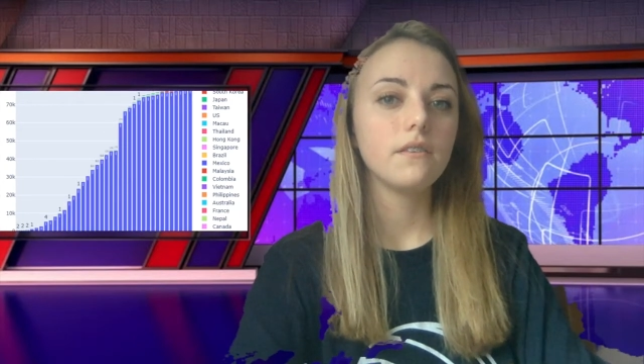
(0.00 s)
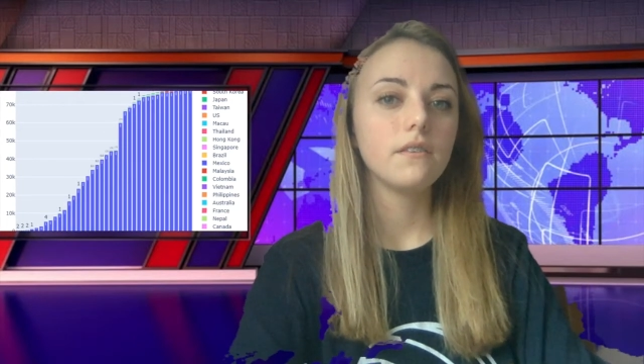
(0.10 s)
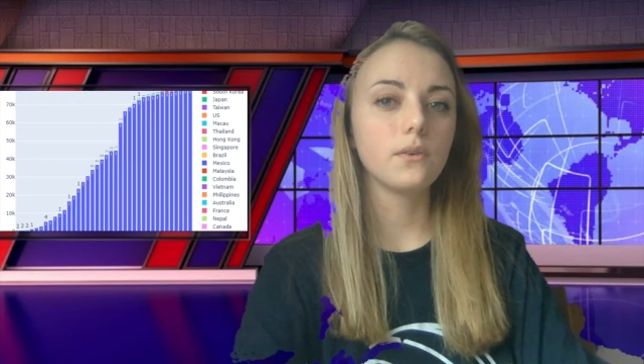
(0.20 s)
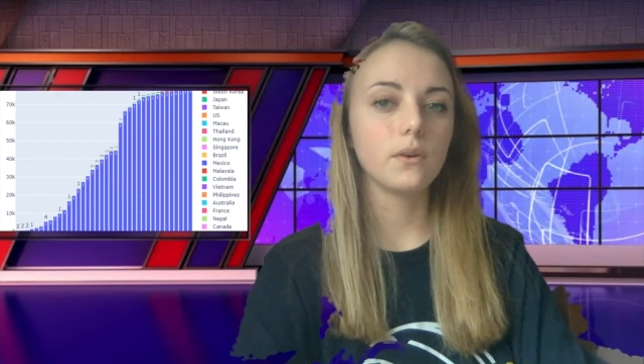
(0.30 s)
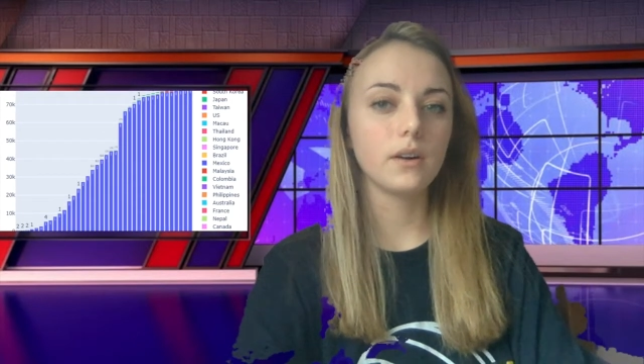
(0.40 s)

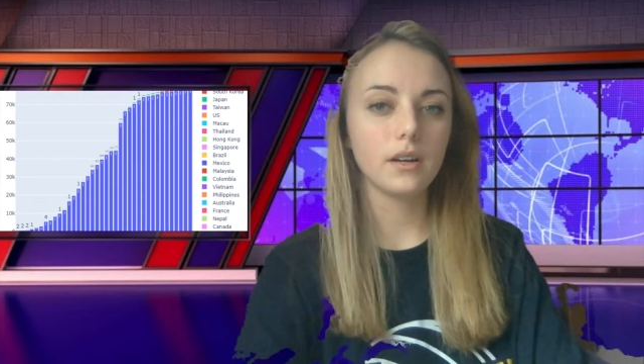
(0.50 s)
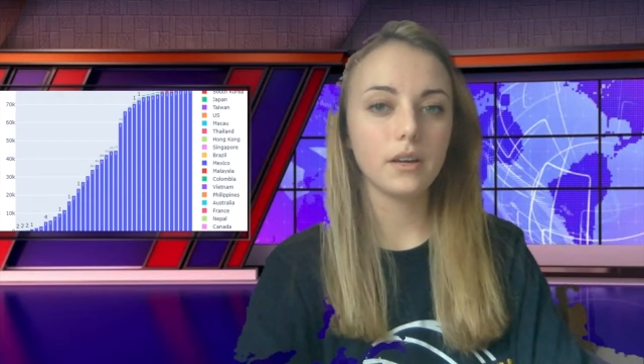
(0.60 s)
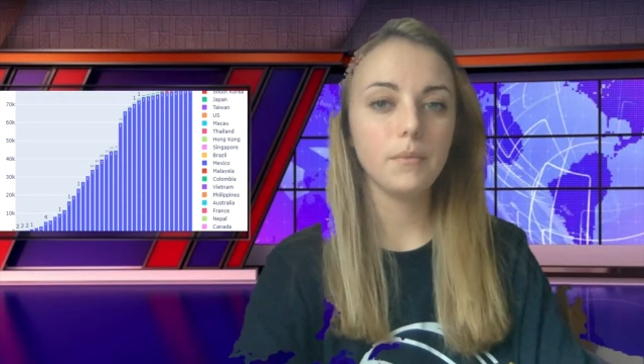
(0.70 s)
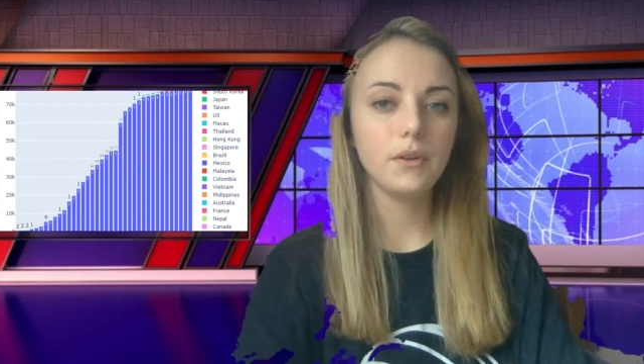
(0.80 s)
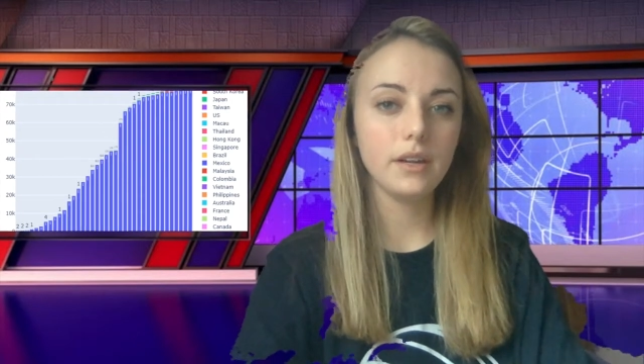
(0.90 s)
for
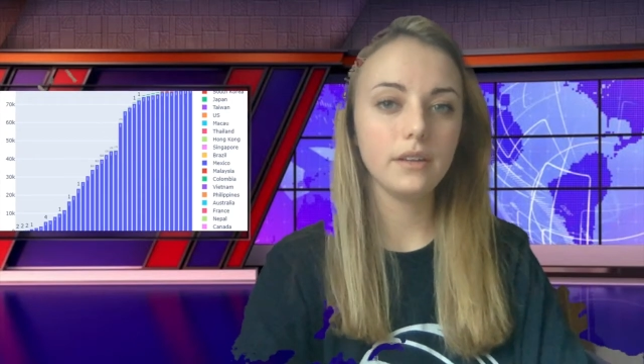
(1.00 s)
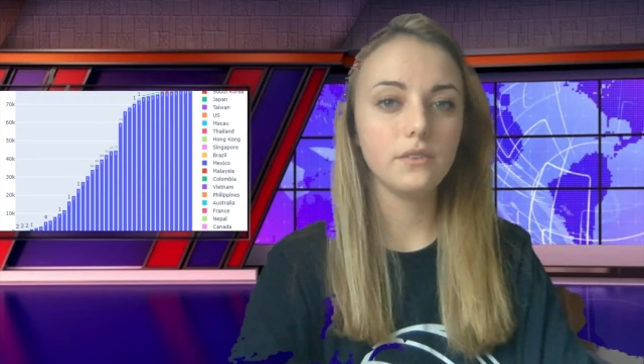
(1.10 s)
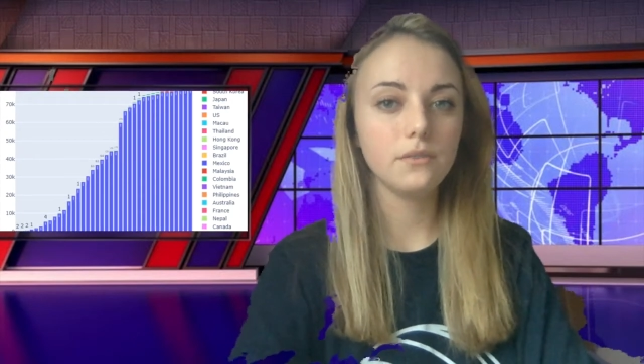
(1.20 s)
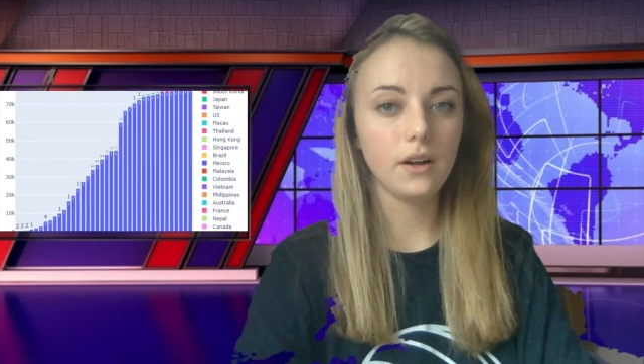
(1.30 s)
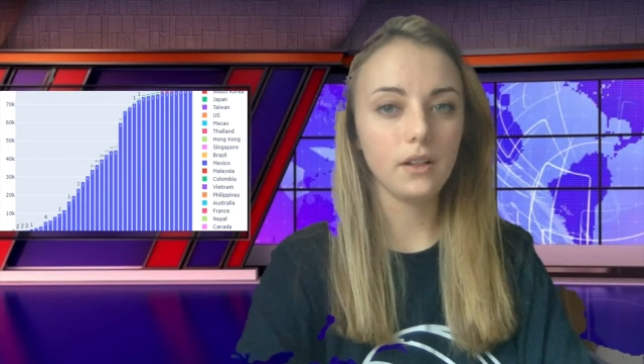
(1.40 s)
communities
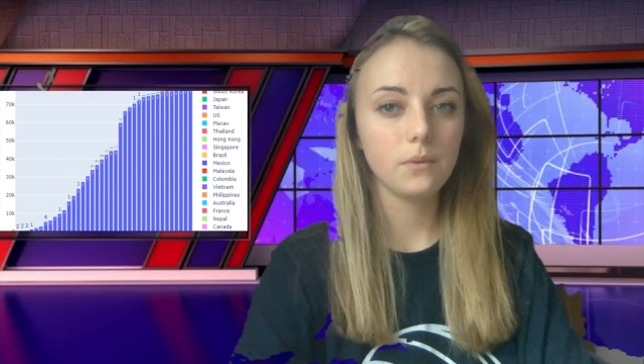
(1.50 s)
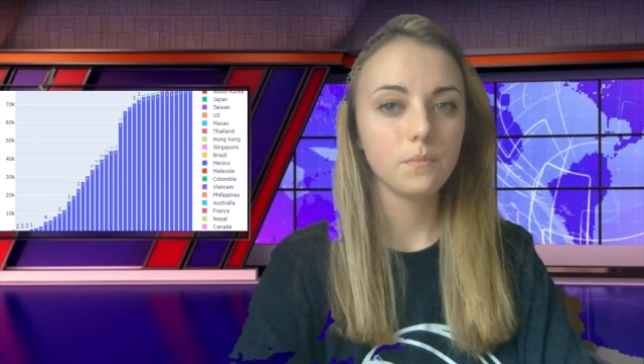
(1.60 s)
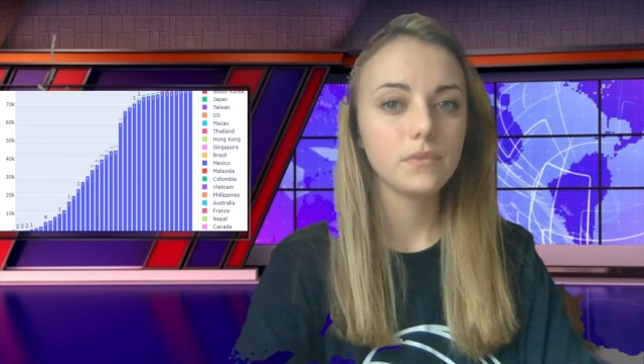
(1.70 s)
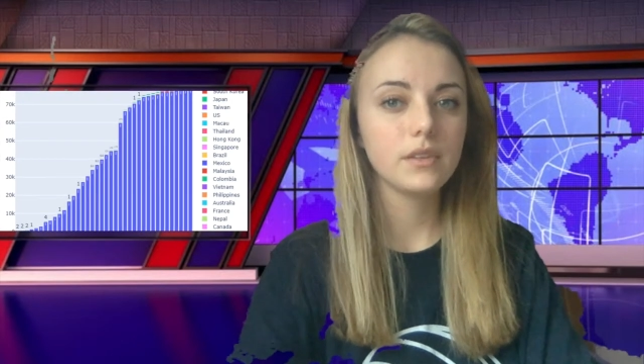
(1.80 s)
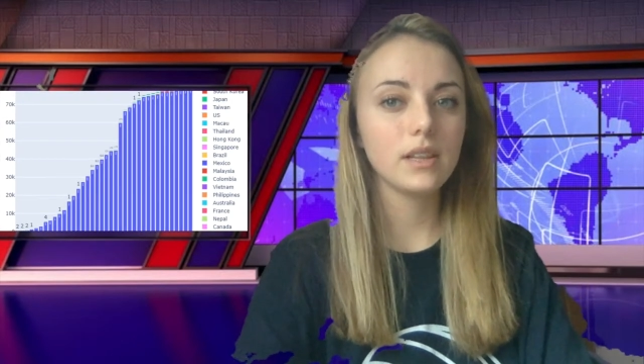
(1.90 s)
to follow
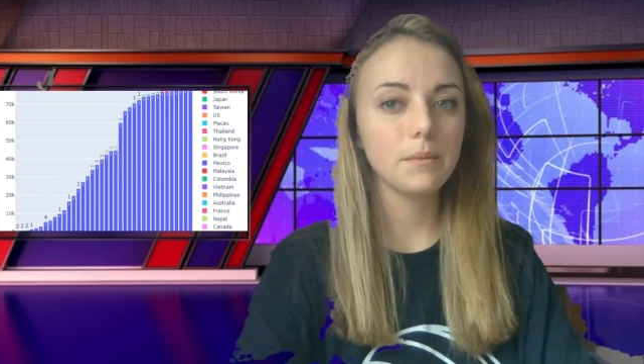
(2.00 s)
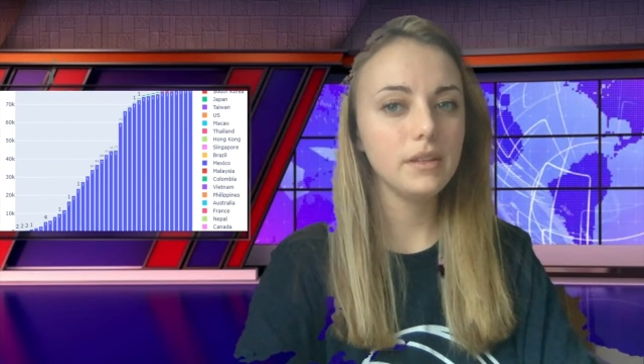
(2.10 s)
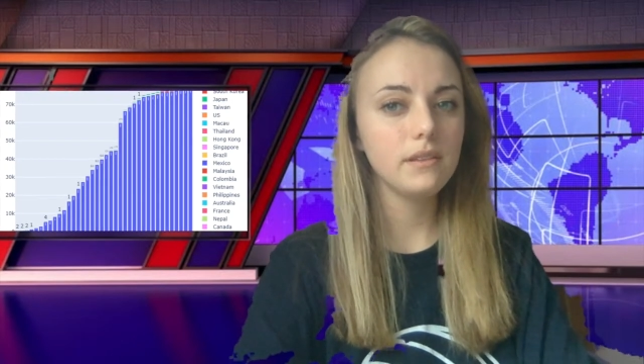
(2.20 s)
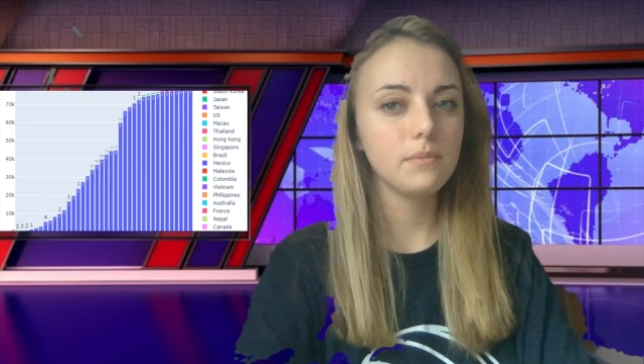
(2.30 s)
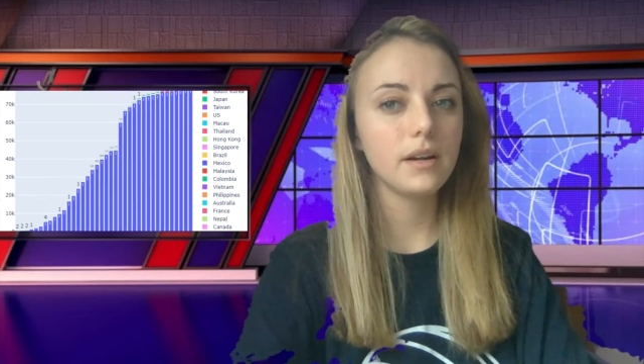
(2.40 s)
to limit
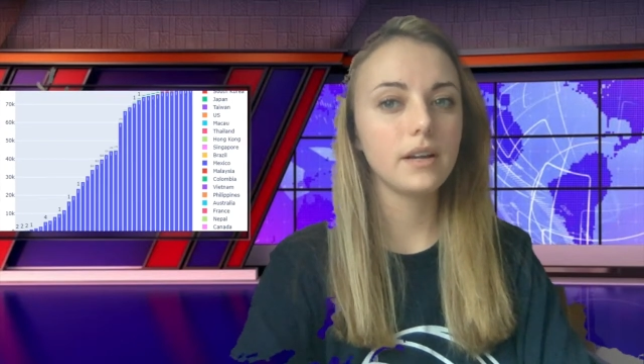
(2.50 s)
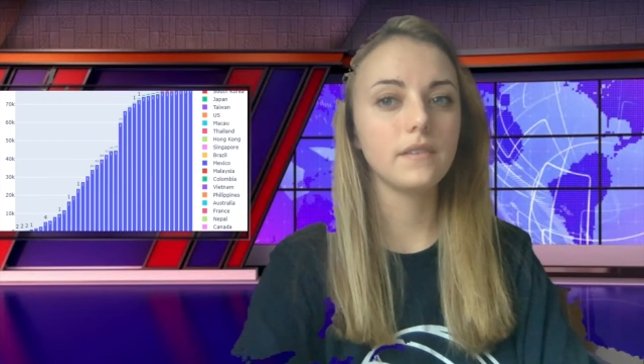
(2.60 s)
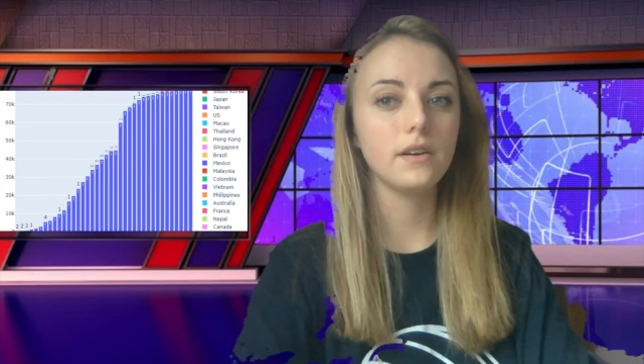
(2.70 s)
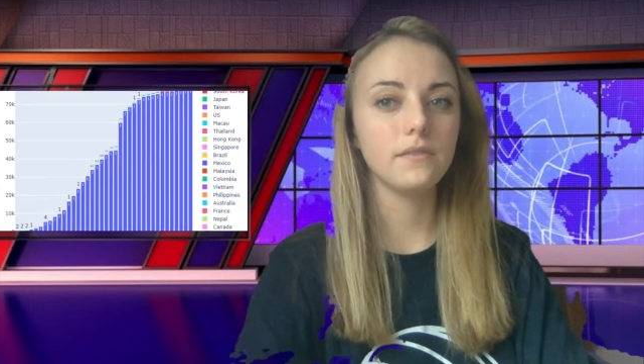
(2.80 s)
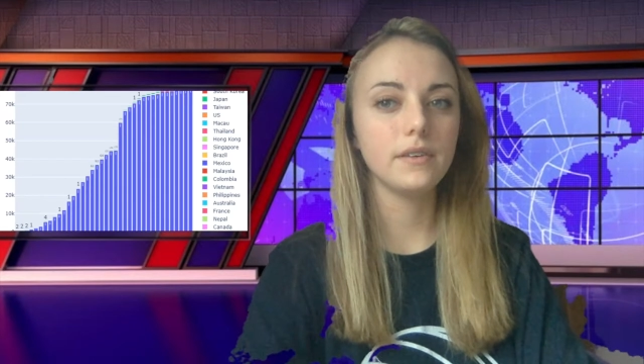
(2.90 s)
the spread of
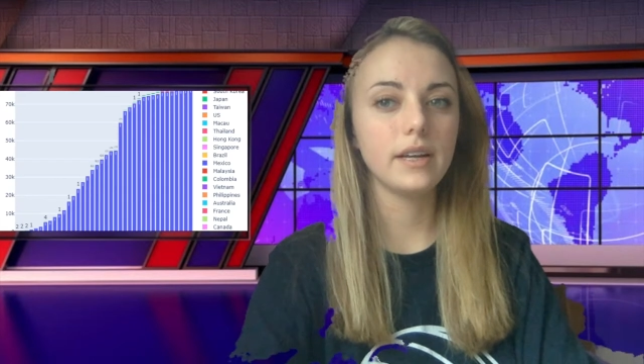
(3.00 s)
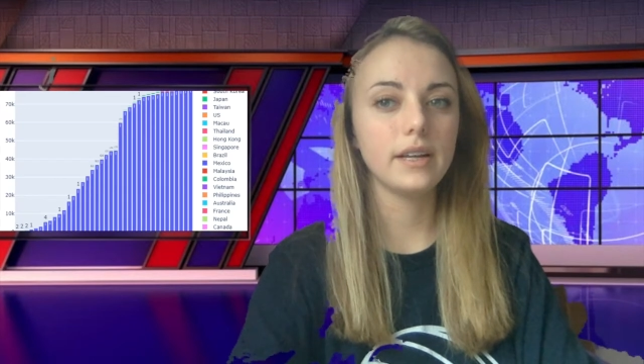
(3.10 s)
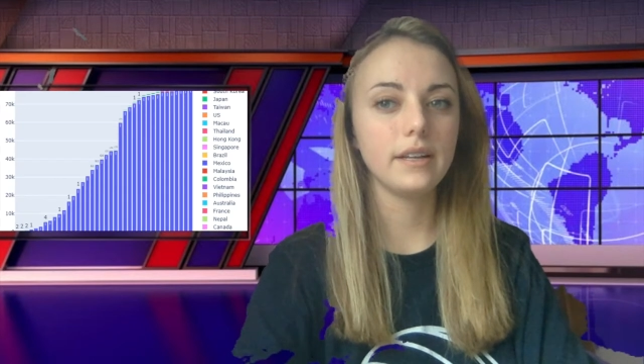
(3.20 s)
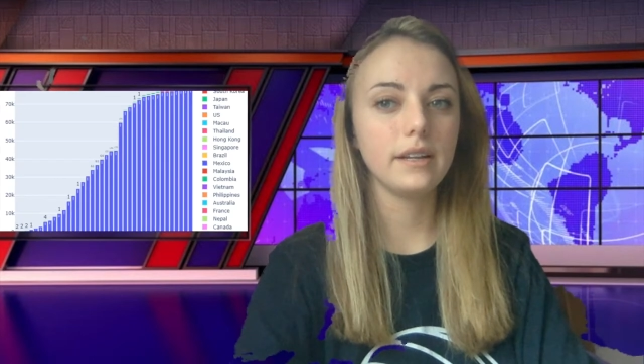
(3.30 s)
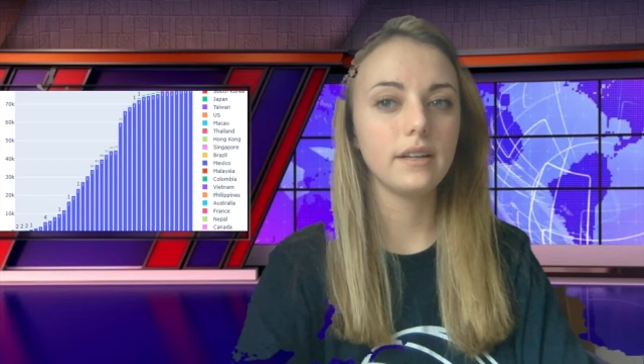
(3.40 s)
COVID
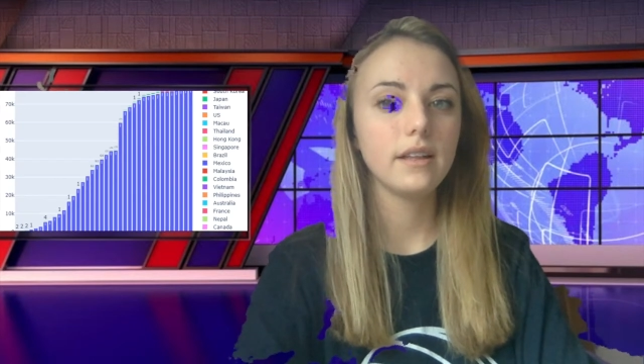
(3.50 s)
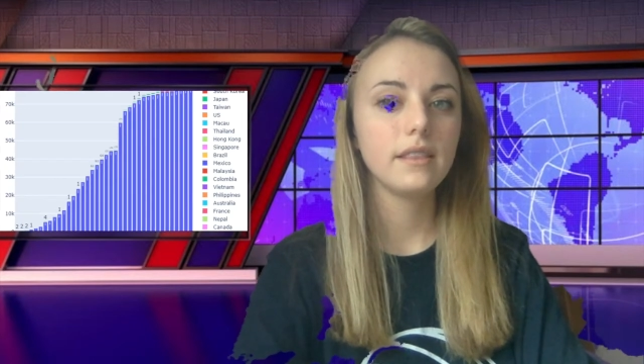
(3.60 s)
19,